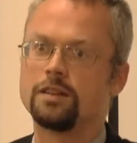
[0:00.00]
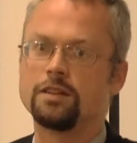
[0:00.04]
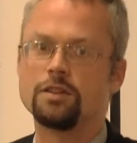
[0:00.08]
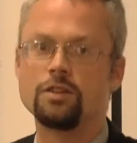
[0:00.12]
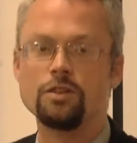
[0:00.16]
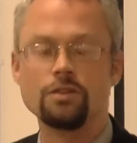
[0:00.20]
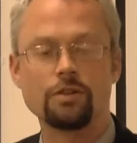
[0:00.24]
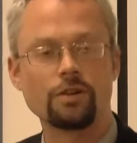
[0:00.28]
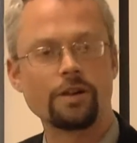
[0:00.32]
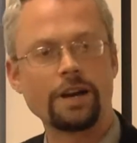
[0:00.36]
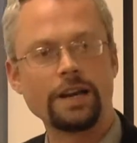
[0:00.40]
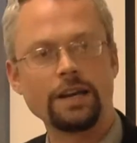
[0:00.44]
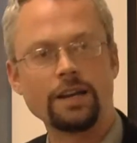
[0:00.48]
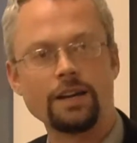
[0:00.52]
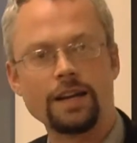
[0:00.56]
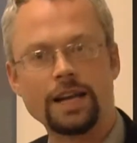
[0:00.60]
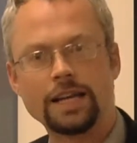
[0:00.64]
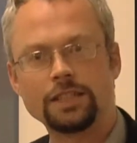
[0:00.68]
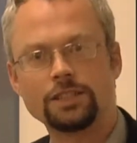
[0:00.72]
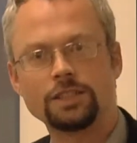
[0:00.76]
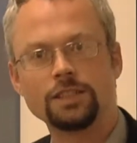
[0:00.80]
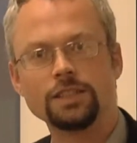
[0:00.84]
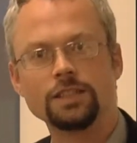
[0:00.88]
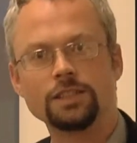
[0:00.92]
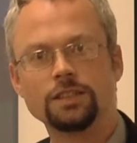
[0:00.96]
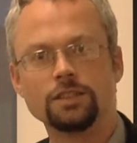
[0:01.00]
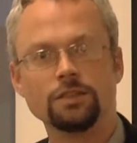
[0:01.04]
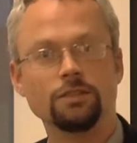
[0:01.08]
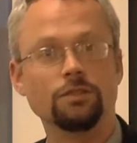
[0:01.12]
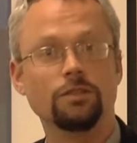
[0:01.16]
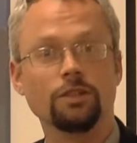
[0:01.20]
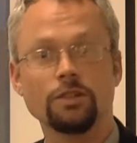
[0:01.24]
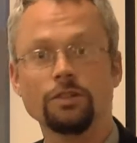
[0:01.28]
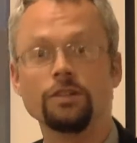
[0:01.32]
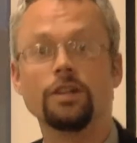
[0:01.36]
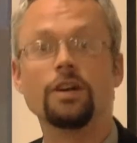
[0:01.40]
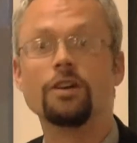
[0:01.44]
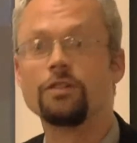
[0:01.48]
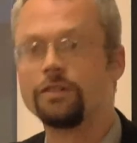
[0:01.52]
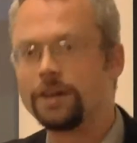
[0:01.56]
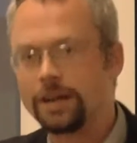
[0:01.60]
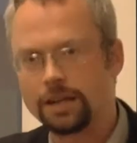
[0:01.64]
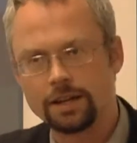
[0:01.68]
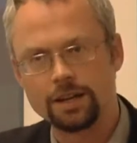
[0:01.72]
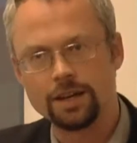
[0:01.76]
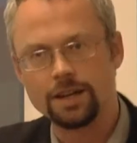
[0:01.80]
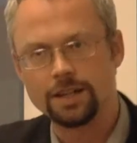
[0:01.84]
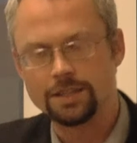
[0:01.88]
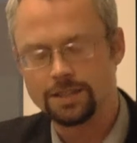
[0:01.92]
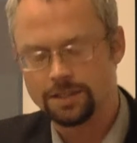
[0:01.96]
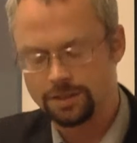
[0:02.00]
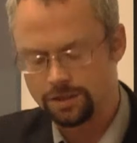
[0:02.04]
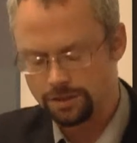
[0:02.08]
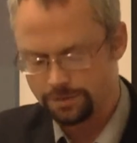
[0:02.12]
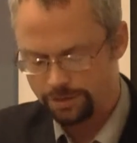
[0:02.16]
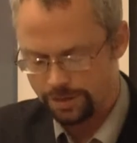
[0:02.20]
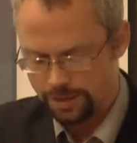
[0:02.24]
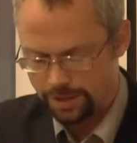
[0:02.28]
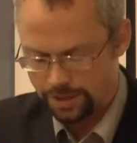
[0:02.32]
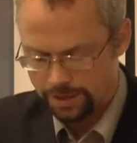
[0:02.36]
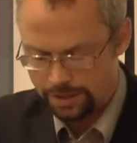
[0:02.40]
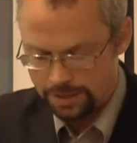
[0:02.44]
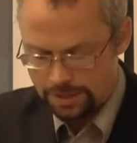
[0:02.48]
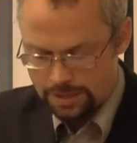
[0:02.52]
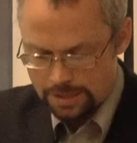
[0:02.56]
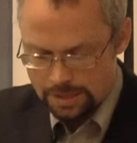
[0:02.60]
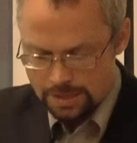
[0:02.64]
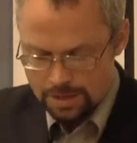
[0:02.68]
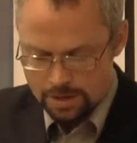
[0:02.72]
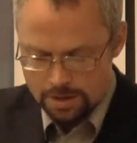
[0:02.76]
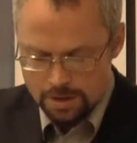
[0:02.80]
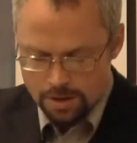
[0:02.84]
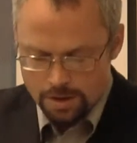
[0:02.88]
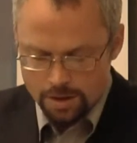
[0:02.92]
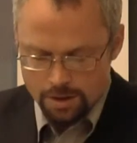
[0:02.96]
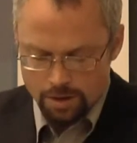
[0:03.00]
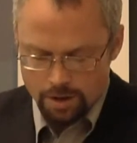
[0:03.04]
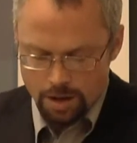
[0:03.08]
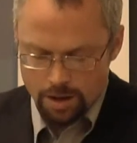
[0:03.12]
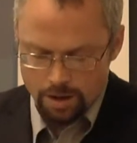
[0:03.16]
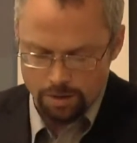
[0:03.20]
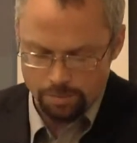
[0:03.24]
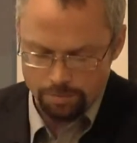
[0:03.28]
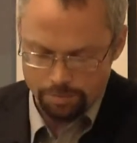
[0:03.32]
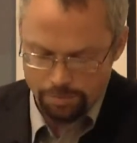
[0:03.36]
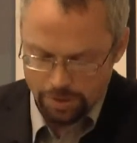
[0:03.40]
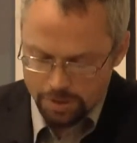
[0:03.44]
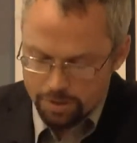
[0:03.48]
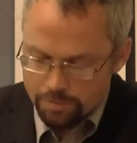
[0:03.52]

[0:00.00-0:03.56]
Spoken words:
the Ukrainian nationalists who don't recognize any of that.